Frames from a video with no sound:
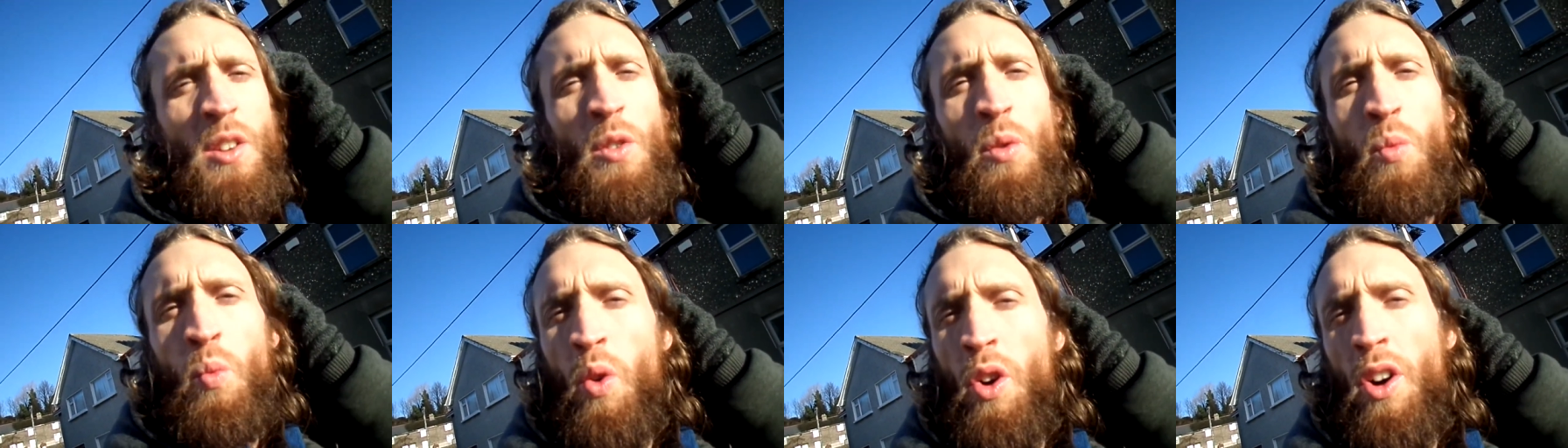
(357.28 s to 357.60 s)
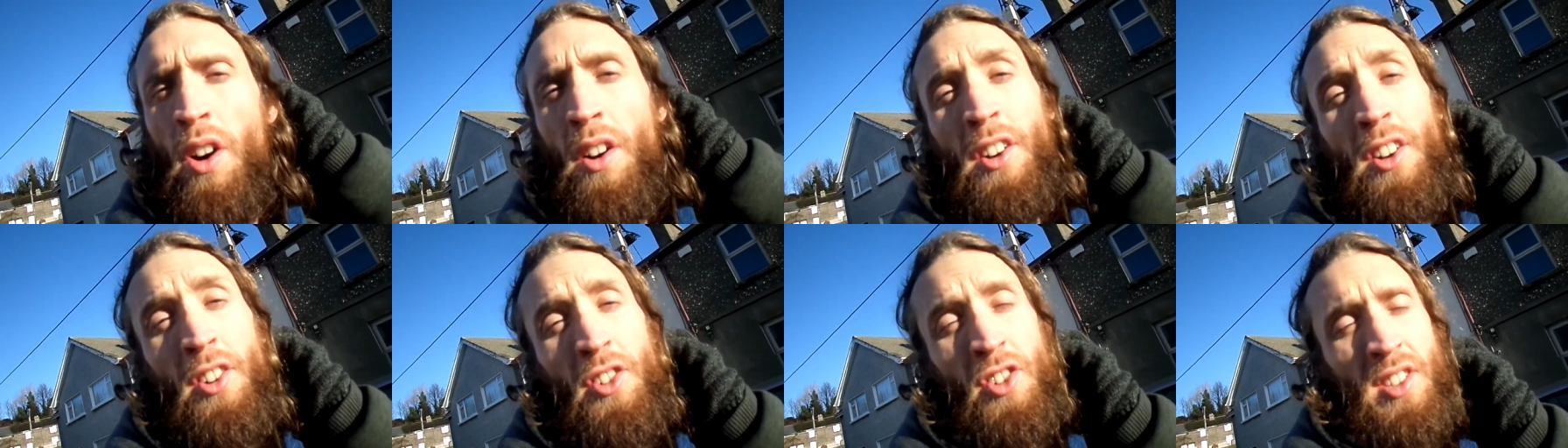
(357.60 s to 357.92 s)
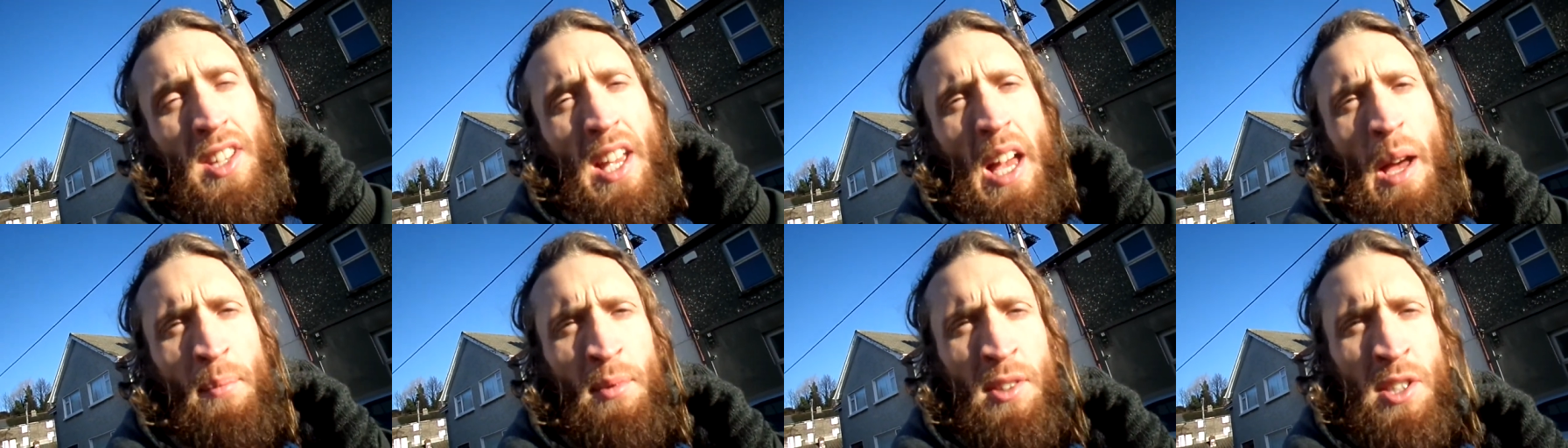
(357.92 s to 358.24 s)
Water
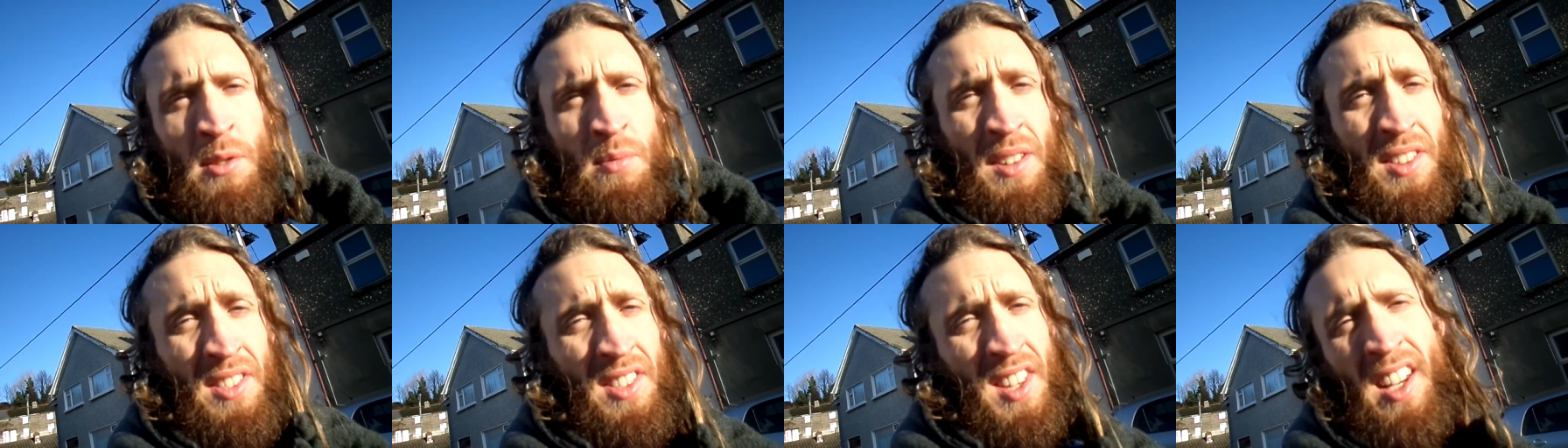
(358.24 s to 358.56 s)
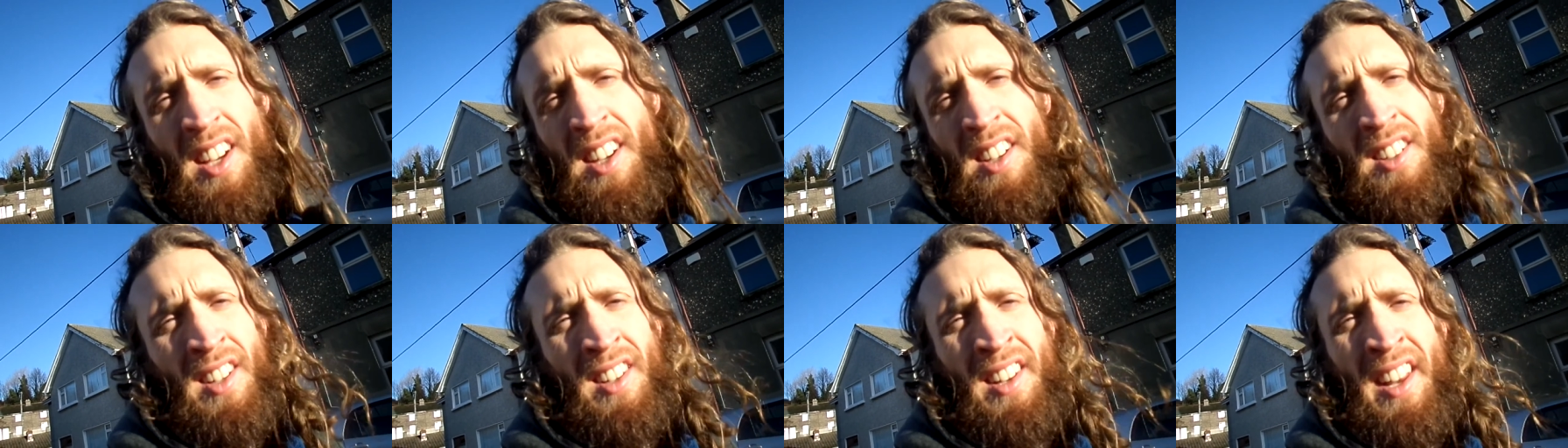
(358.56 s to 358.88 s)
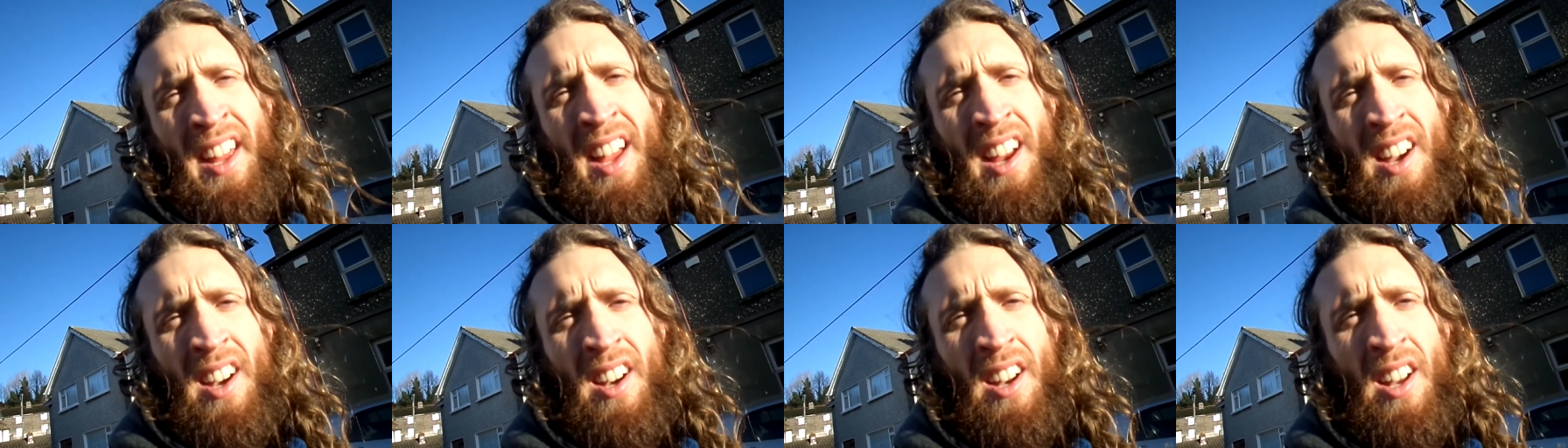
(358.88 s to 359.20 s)
just happens to be thicker than
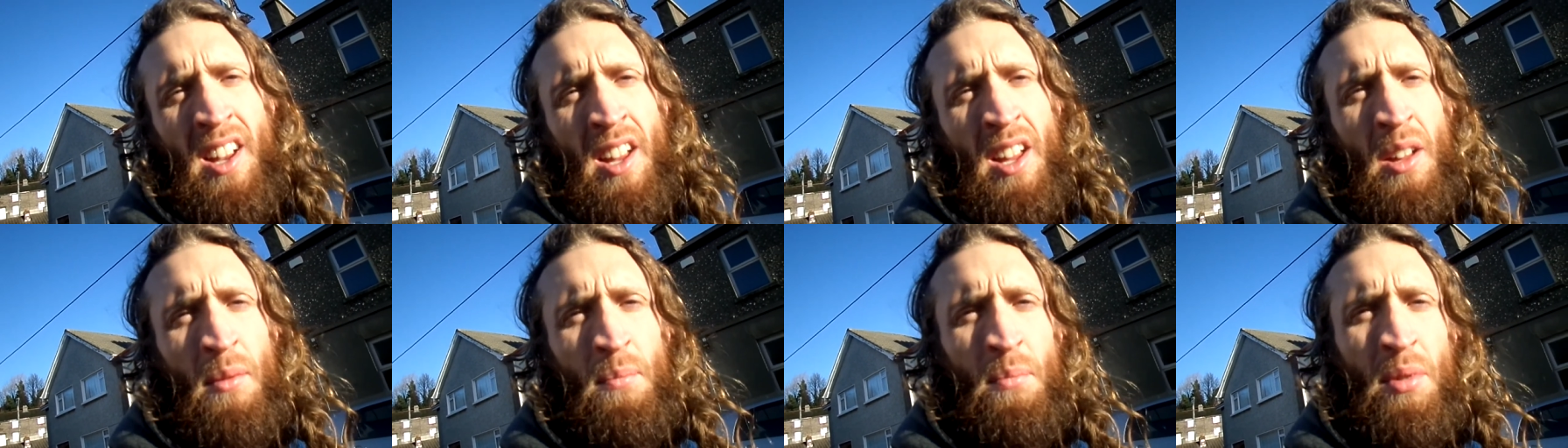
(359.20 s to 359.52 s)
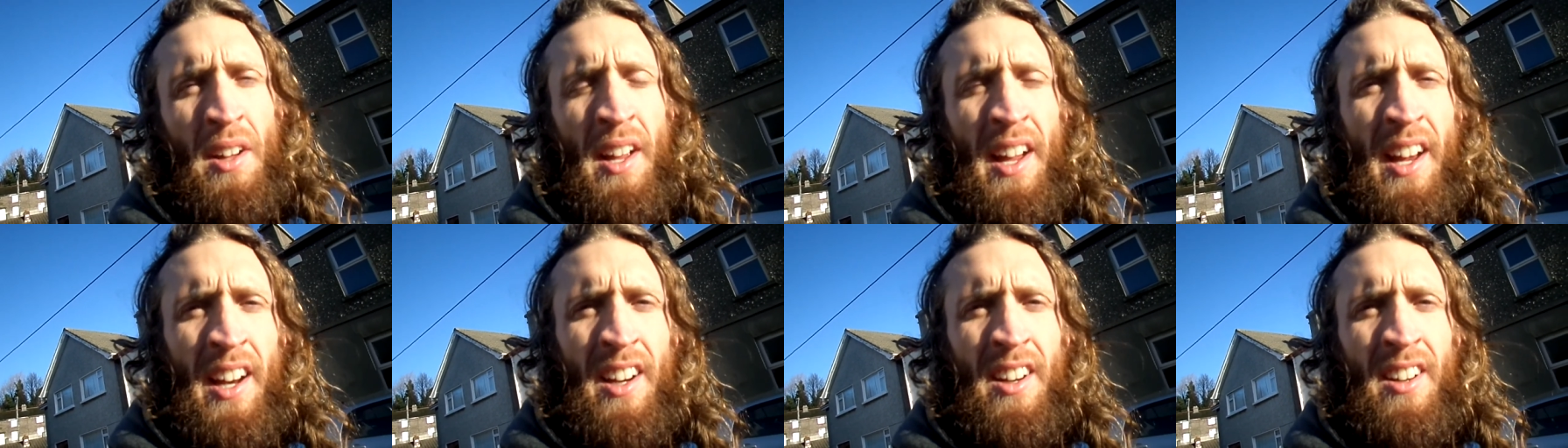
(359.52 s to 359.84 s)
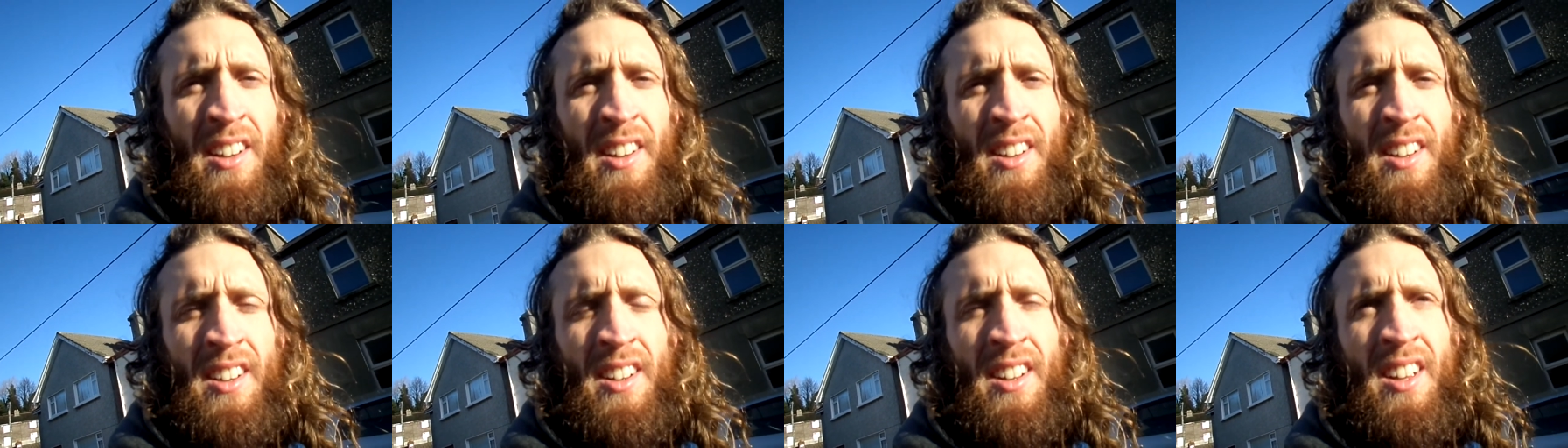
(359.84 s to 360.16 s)
air, but
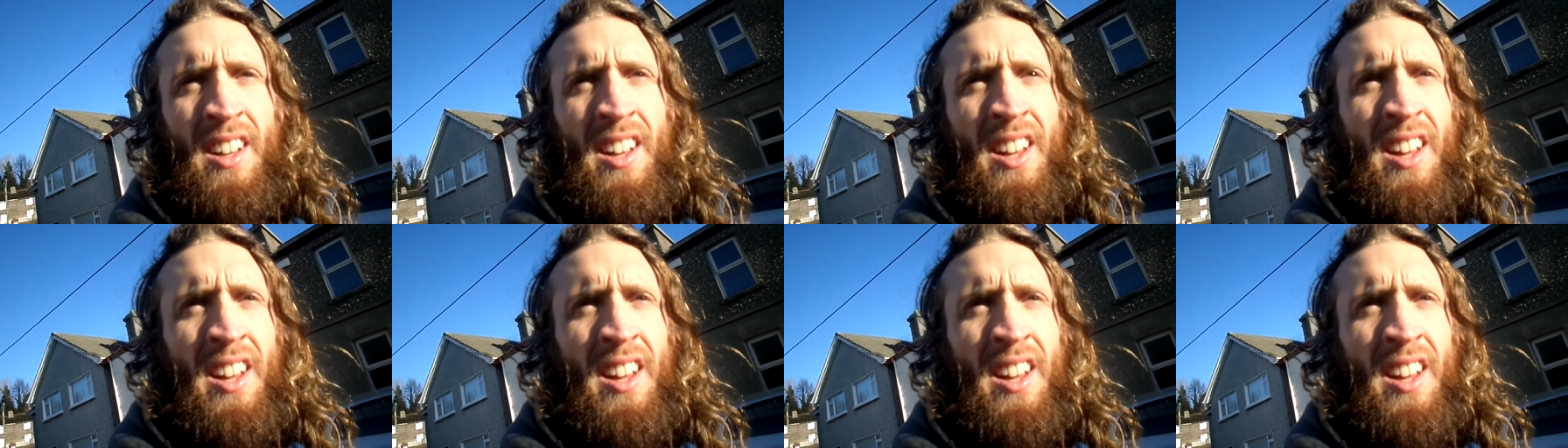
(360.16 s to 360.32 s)
air